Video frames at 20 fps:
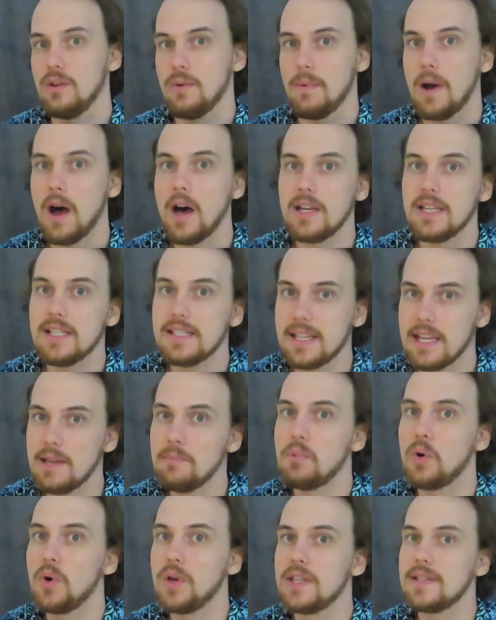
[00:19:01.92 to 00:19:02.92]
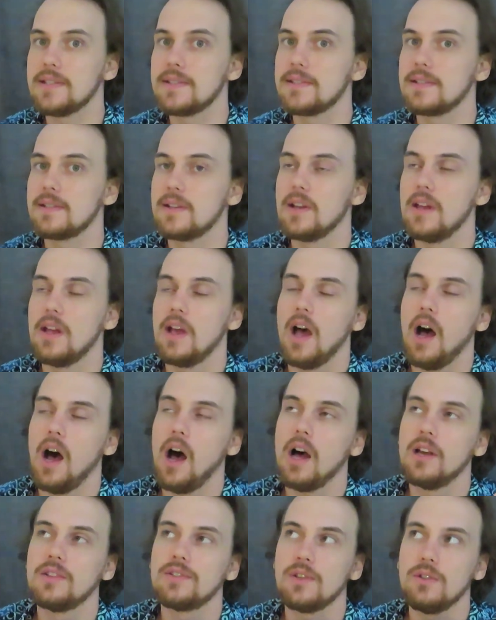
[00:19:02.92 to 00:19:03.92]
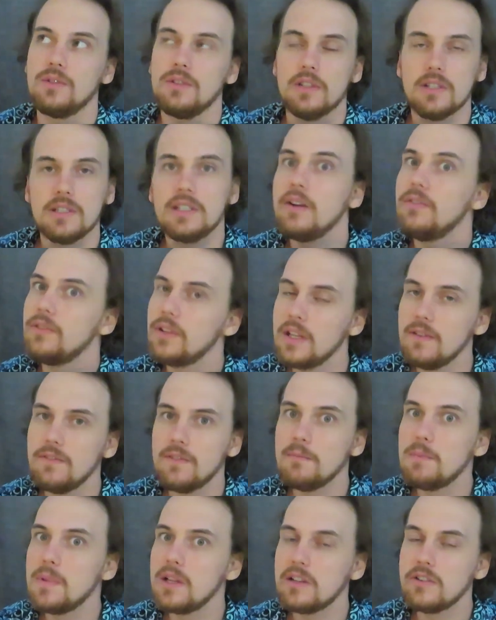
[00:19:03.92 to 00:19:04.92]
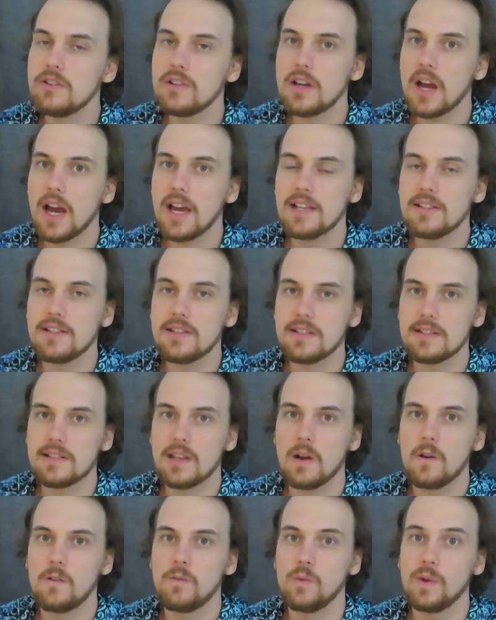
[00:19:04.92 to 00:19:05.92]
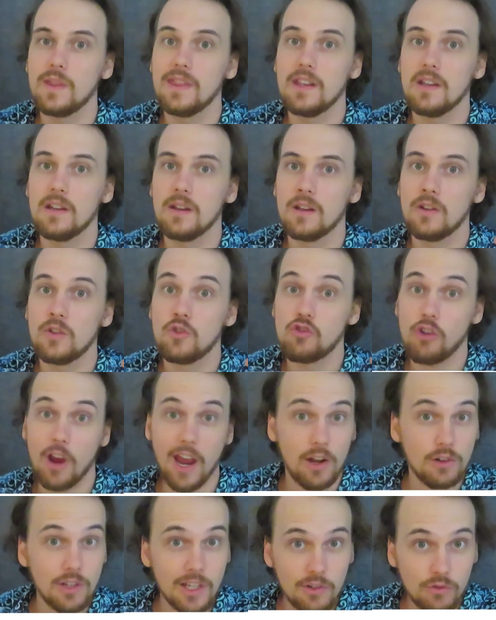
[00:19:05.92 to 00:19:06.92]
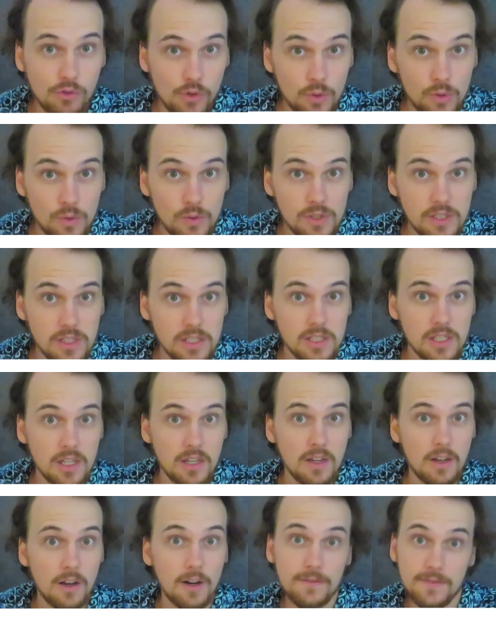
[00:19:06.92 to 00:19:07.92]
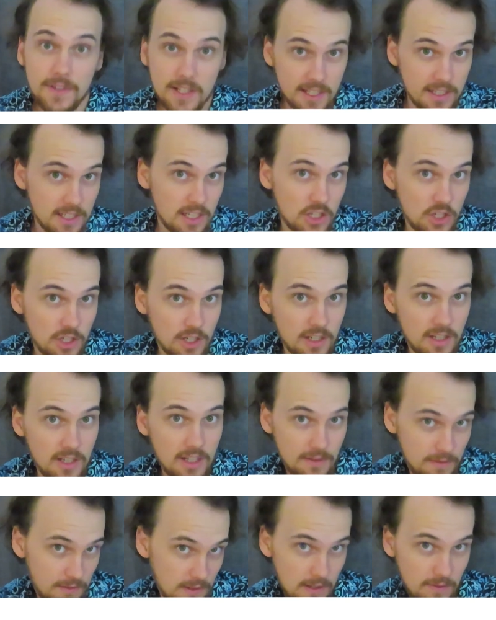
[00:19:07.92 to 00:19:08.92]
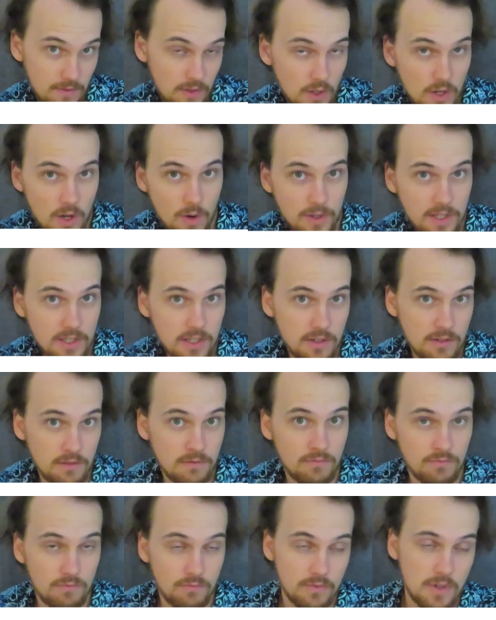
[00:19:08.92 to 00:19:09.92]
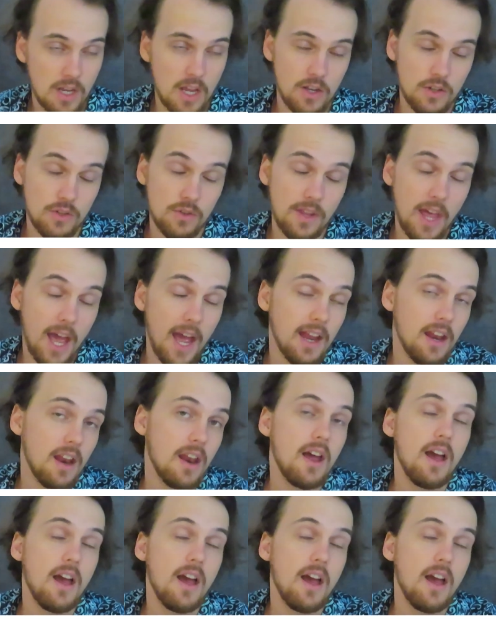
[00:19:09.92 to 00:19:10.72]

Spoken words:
your party's hit points. So definitely familiarize yourself with the drowning rules of 5th edition if you're going to do that.